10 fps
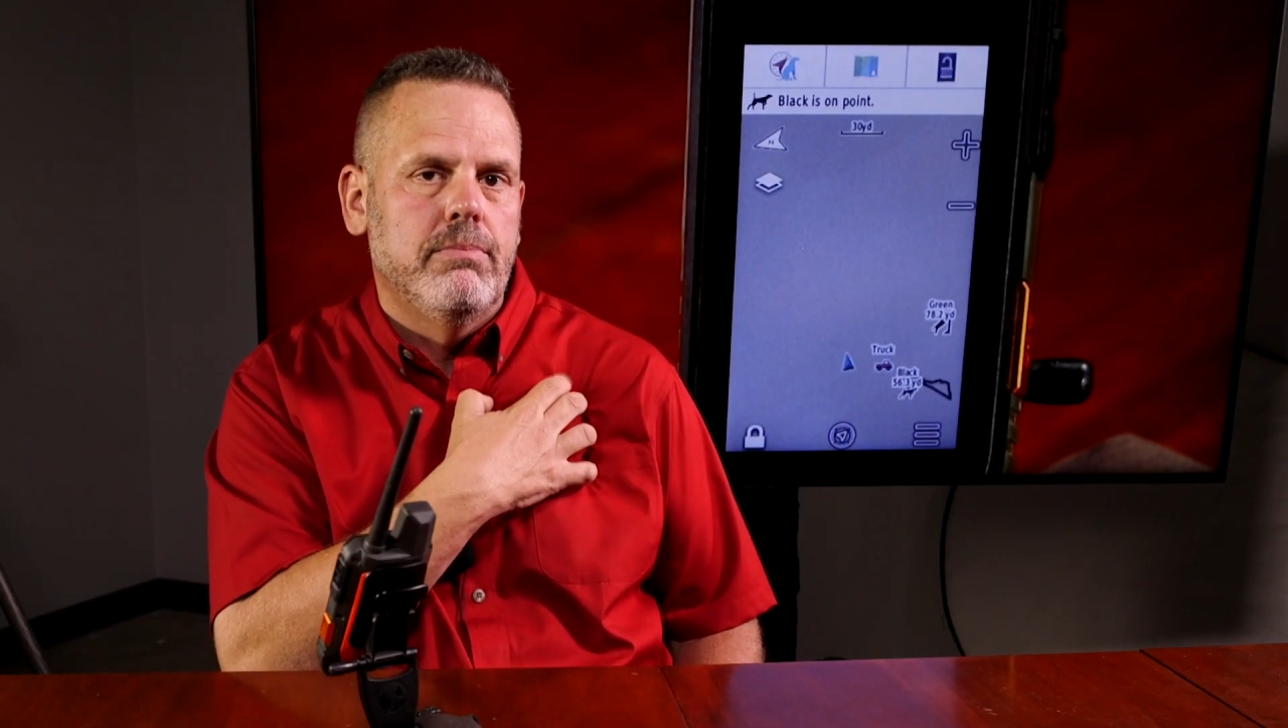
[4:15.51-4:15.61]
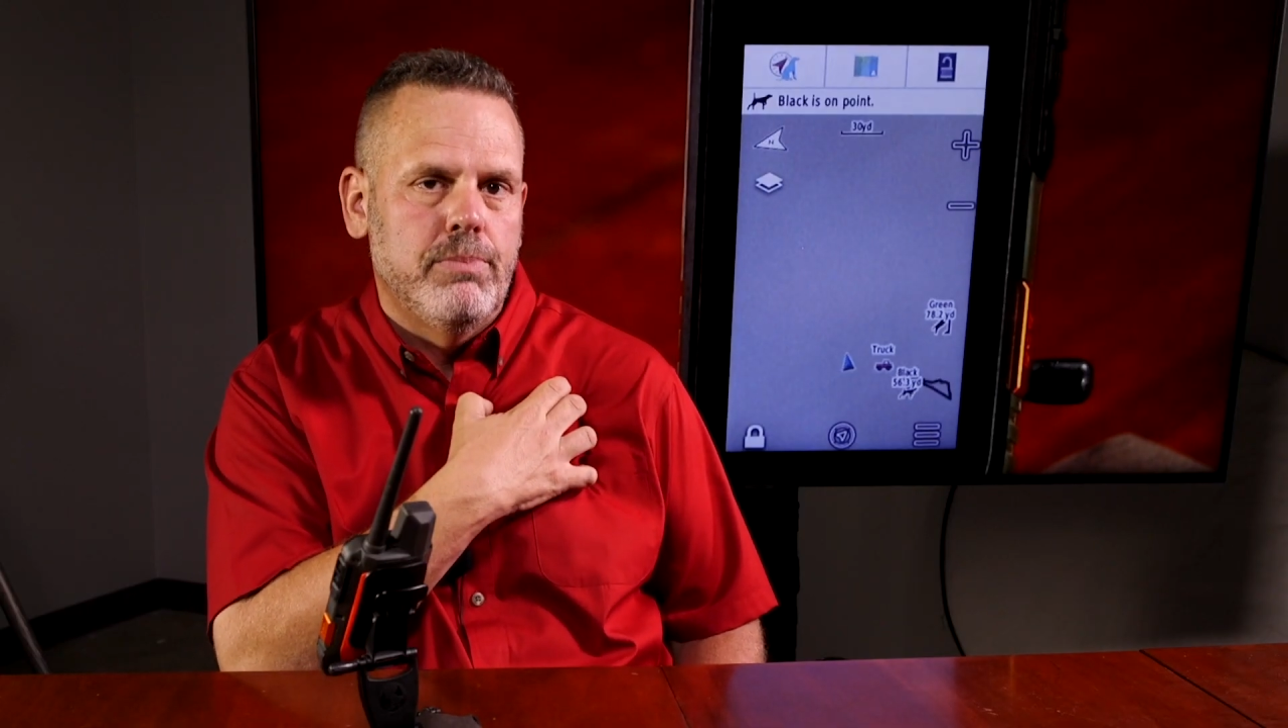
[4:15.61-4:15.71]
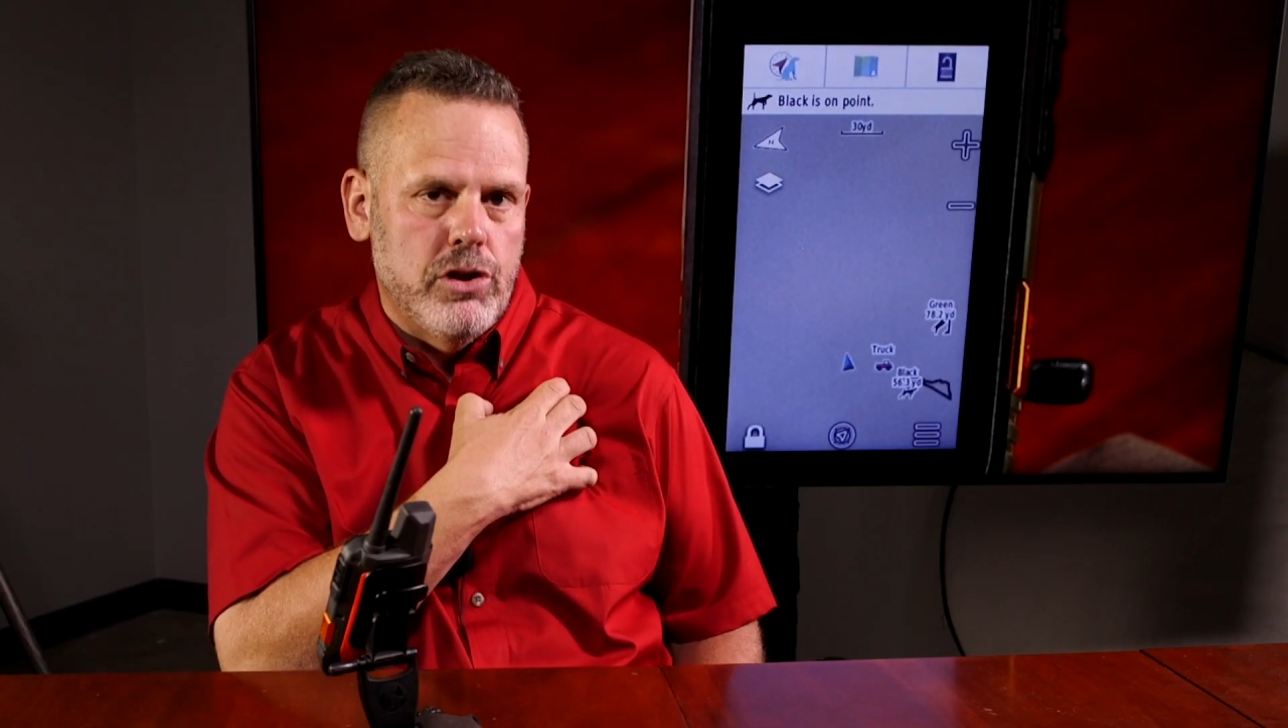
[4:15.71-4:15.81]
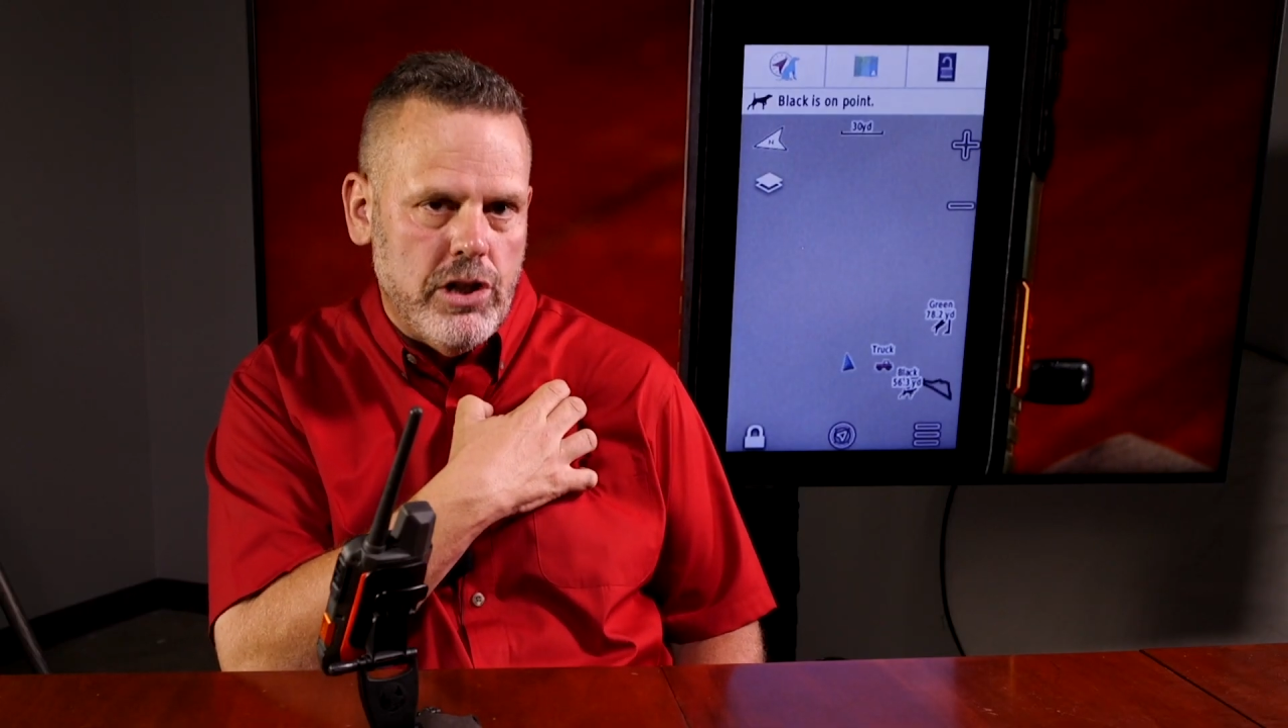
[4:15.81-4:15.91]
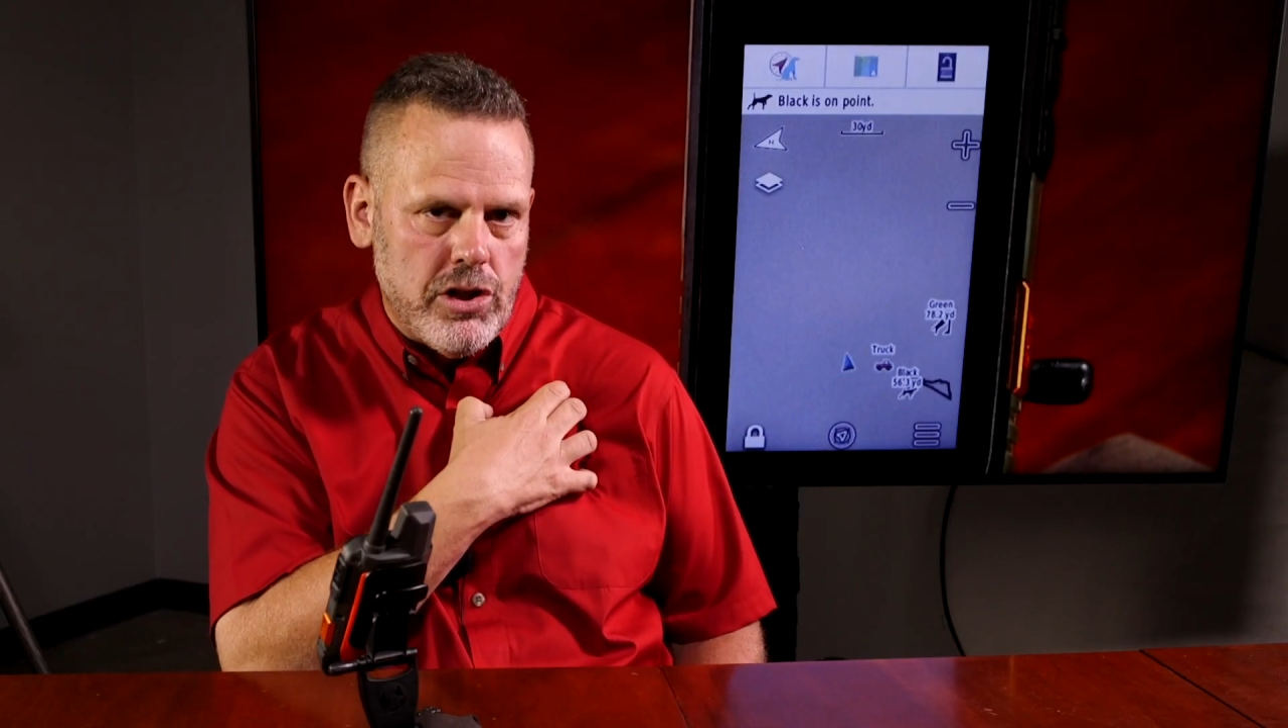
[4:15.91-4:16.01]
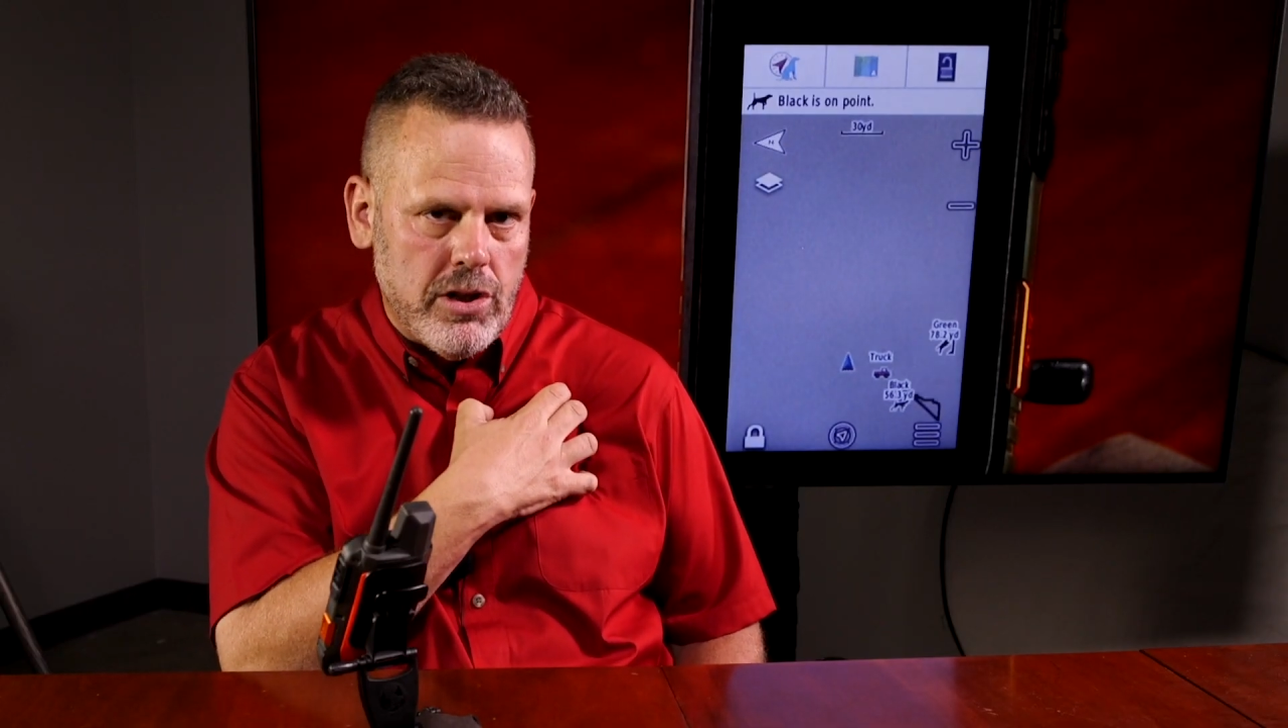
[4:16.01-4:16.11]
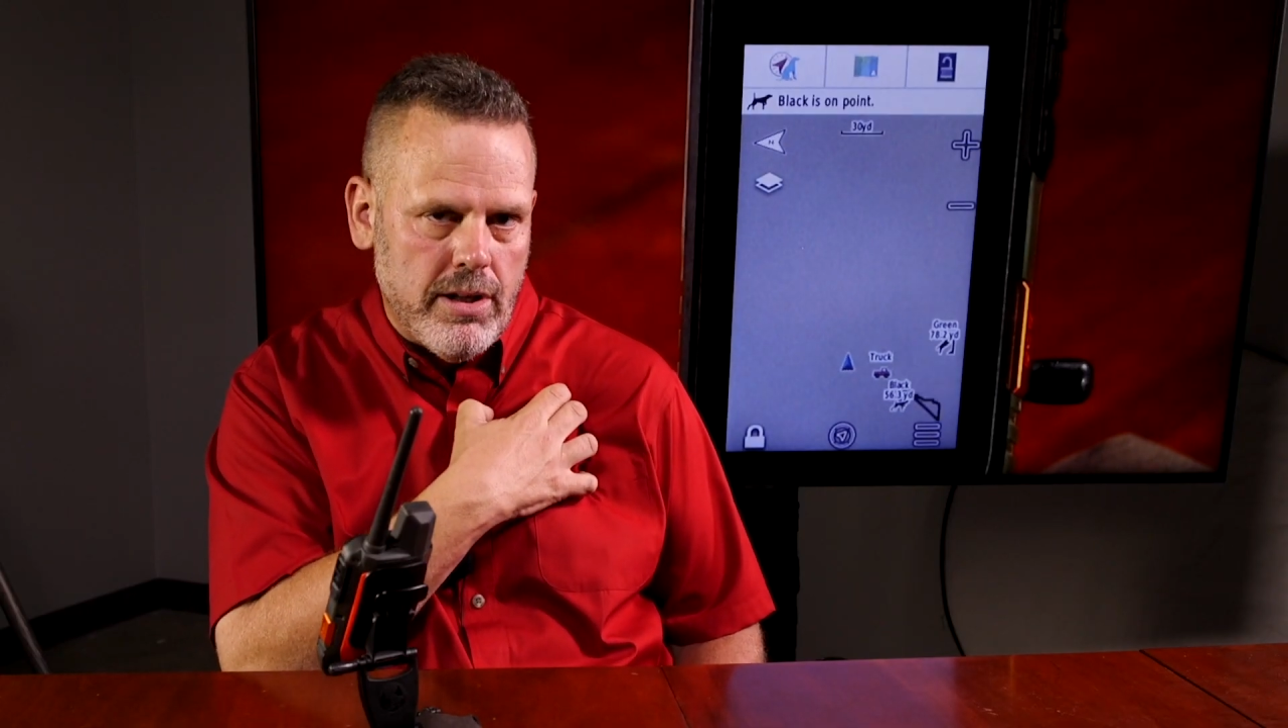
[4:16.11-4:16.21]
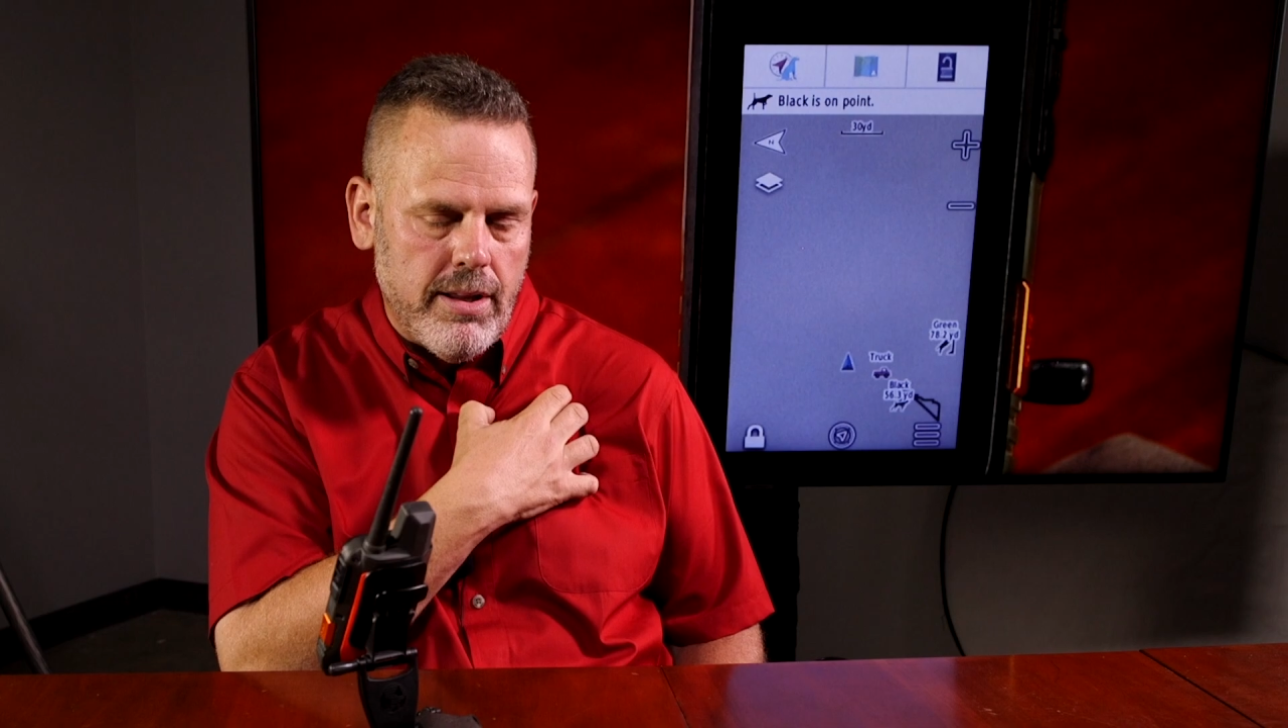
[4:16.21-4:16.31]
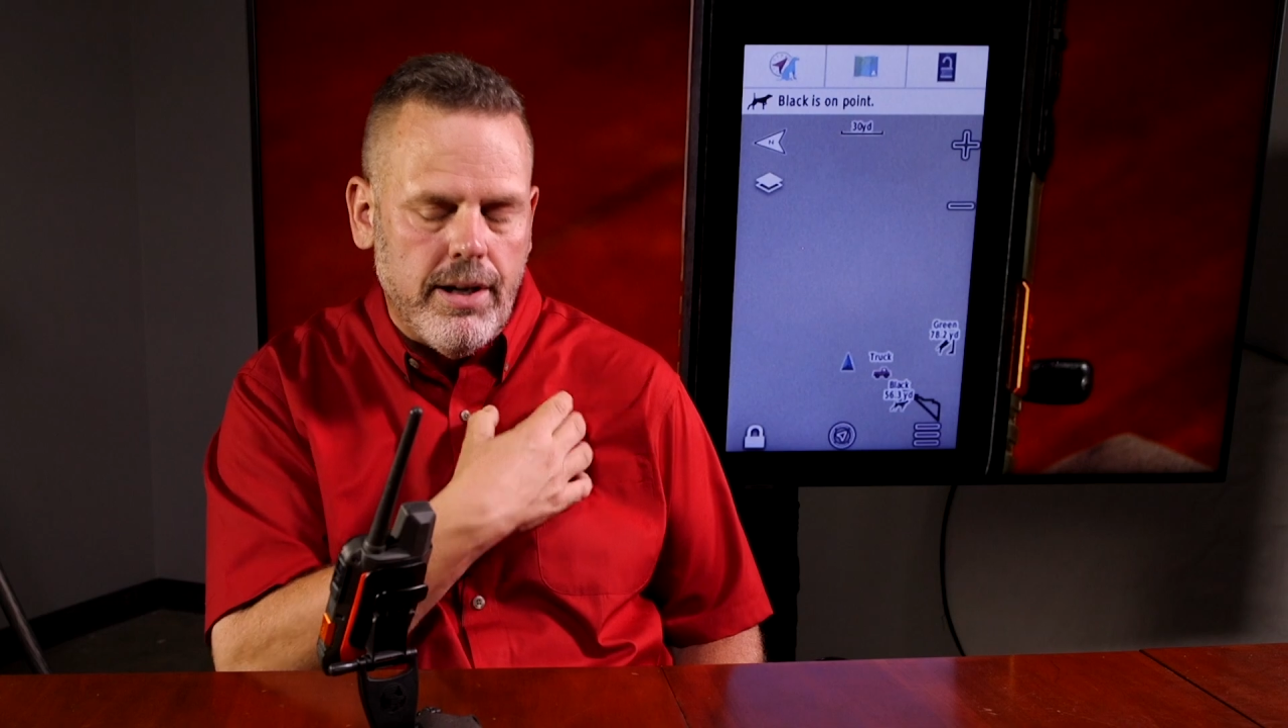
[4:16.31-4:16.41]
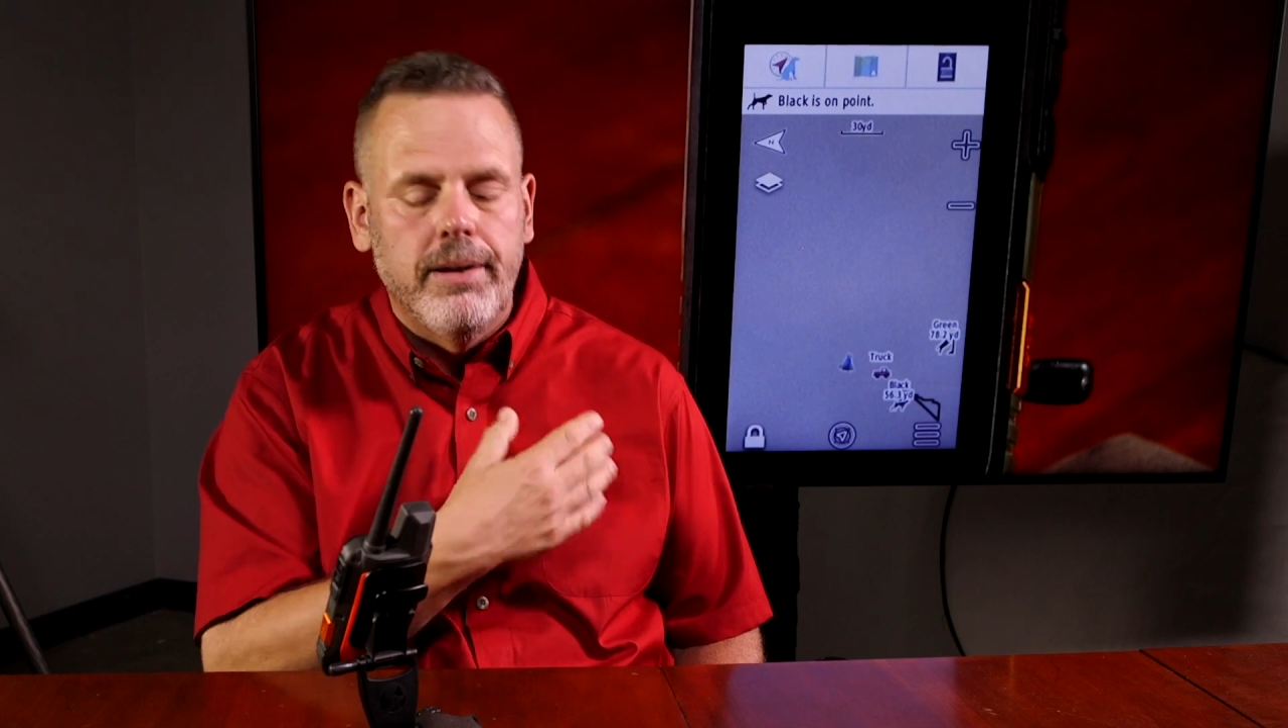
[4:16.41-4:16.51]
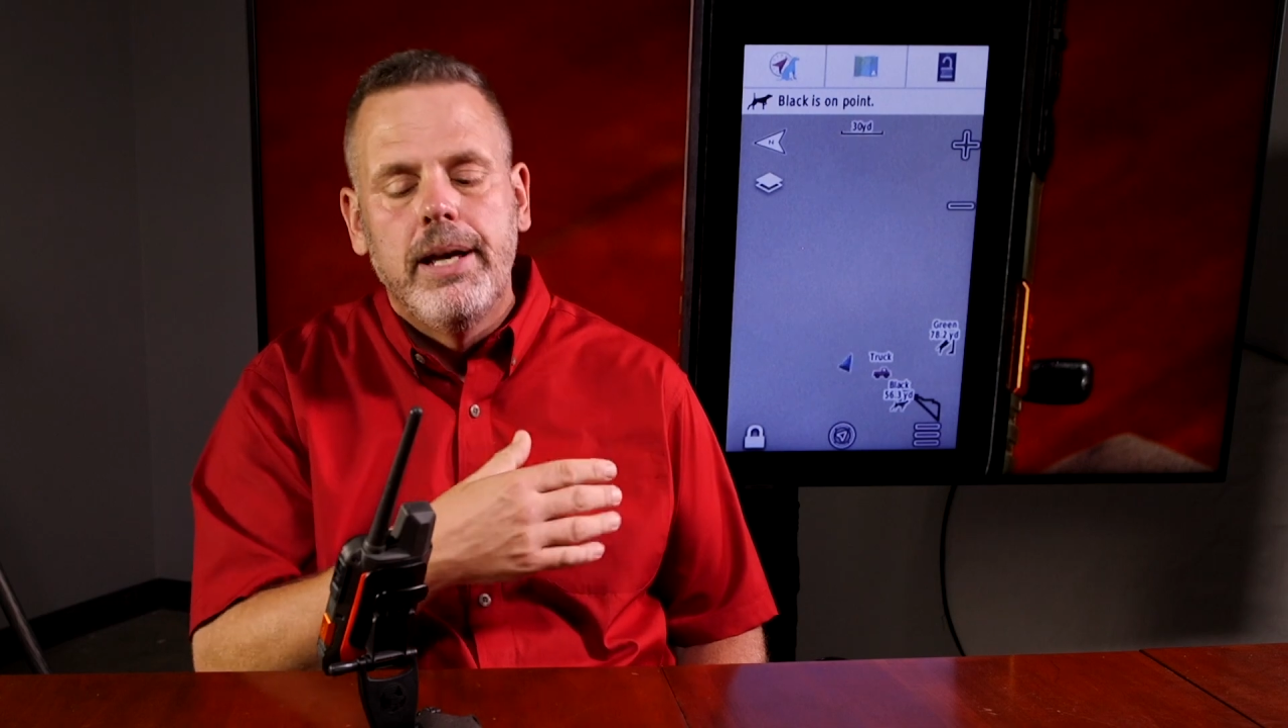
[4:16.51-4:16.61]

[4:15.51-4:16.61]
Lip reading: positioned there.